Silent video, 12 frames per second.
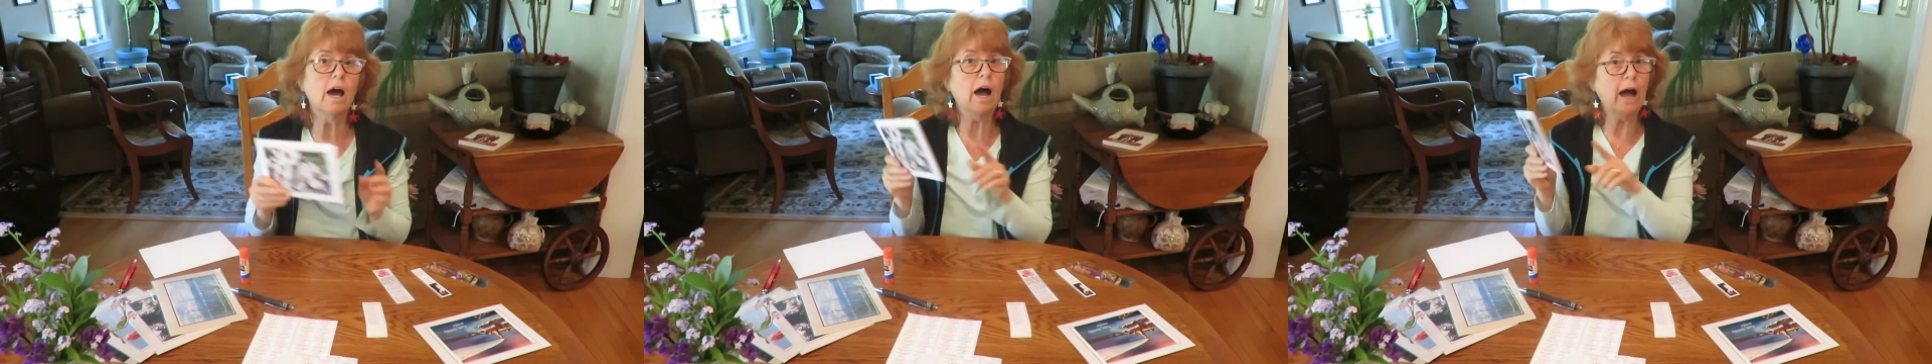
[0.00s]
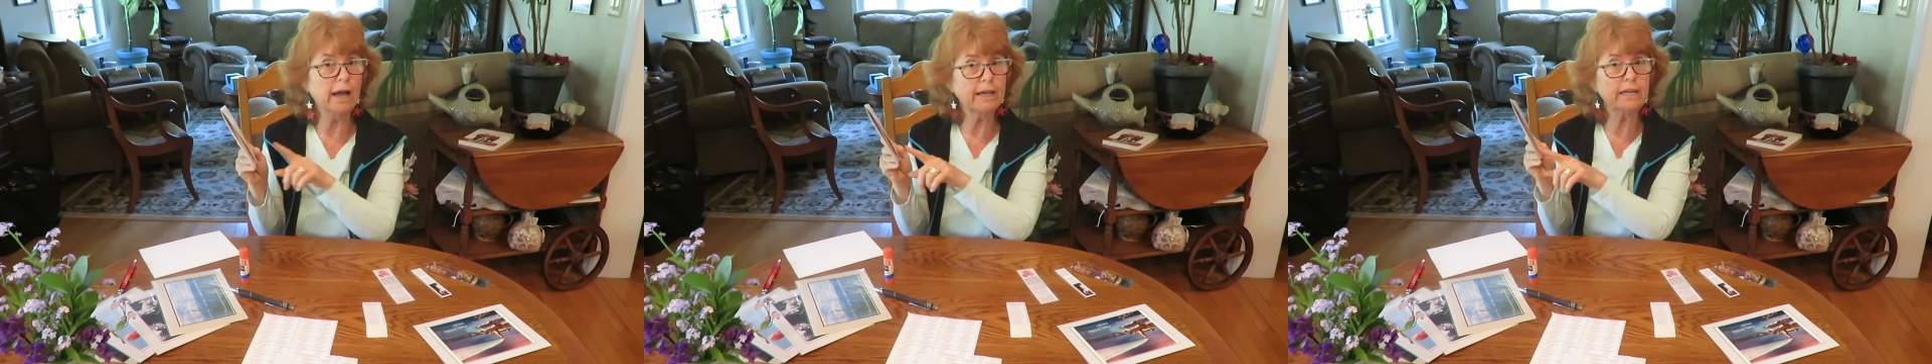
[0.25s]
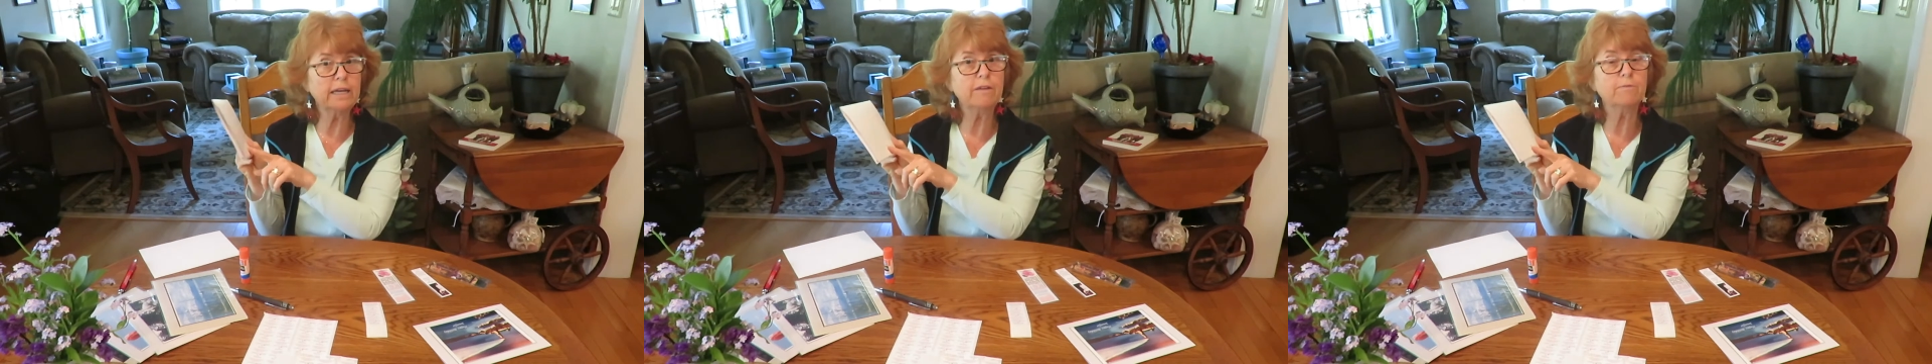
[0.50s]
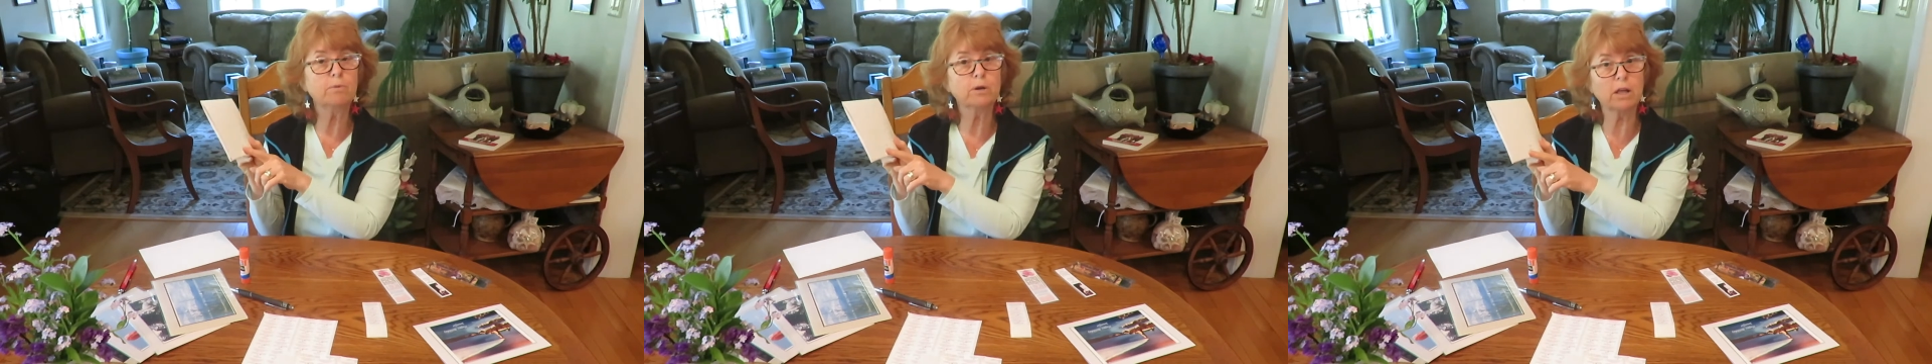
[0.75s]
I can
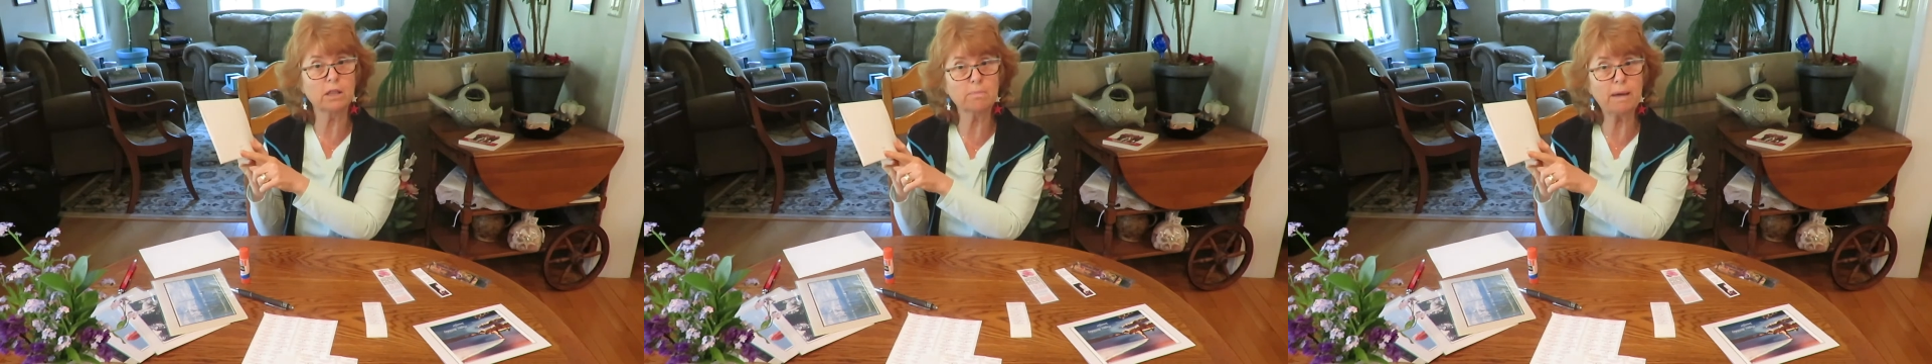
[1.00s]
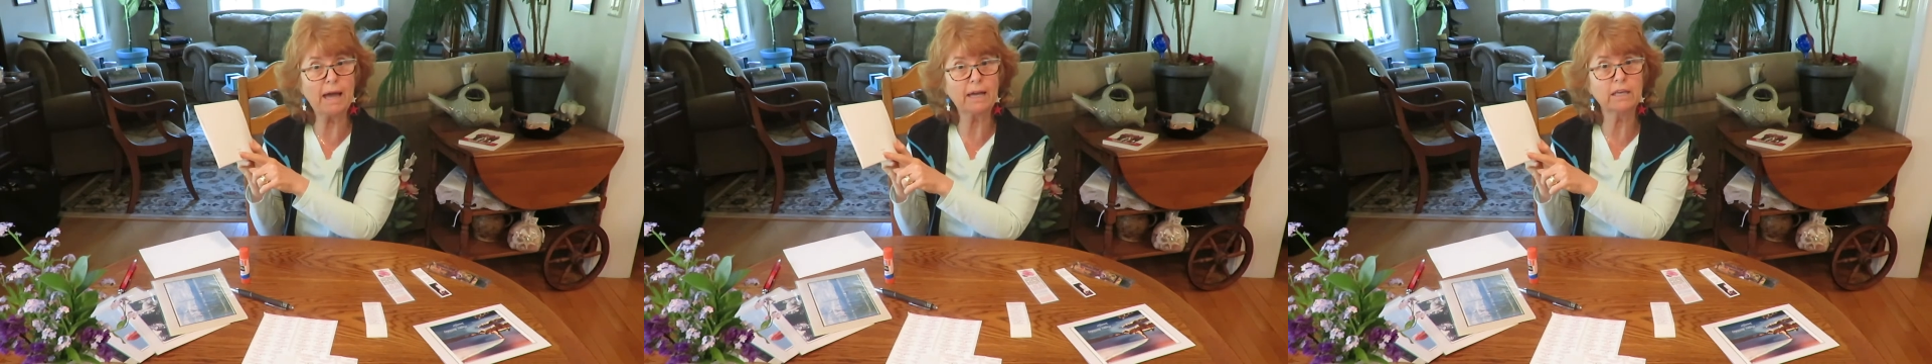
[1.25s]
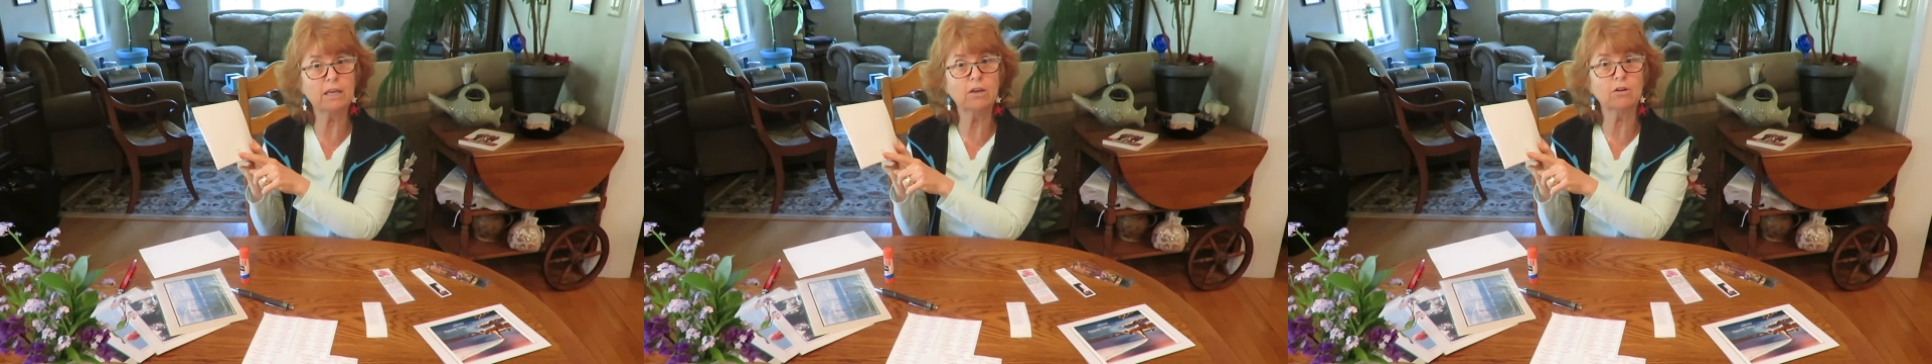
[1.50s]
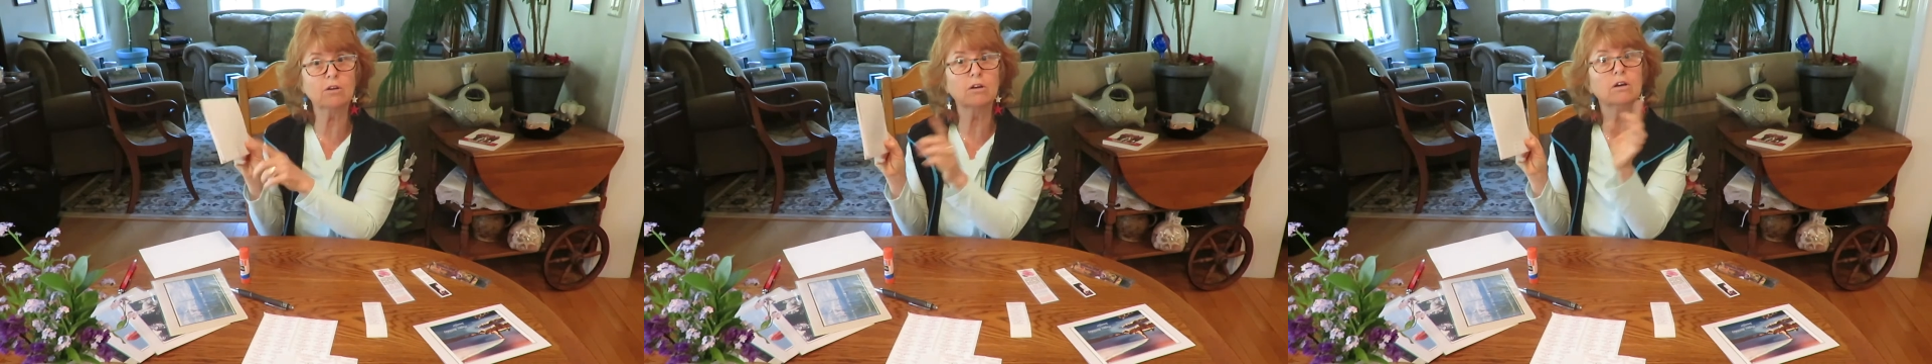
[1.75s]
even put on the back
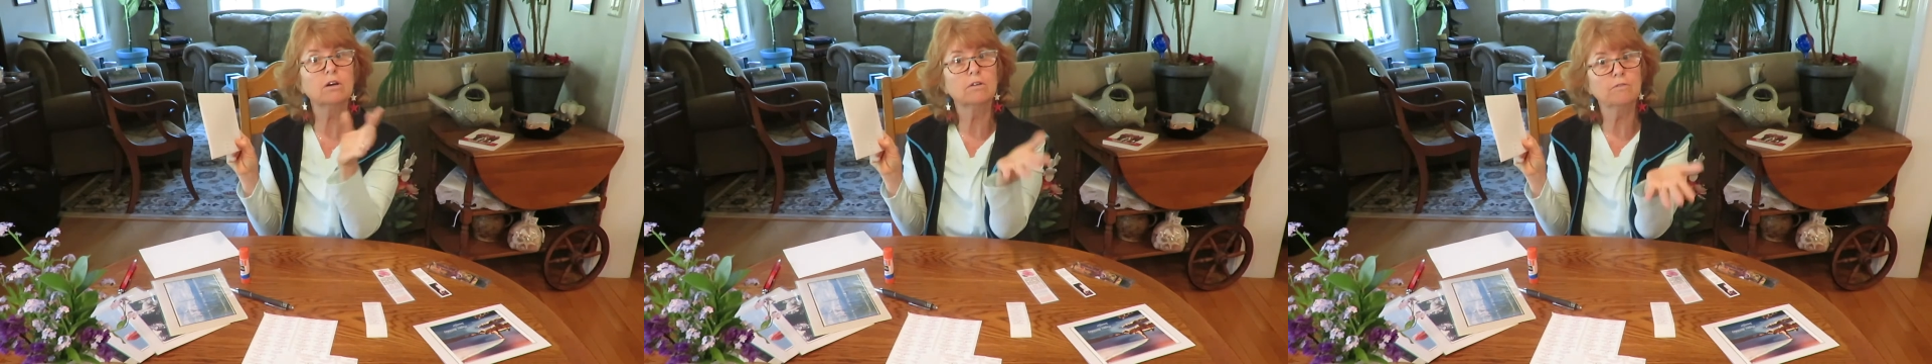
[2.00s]
here,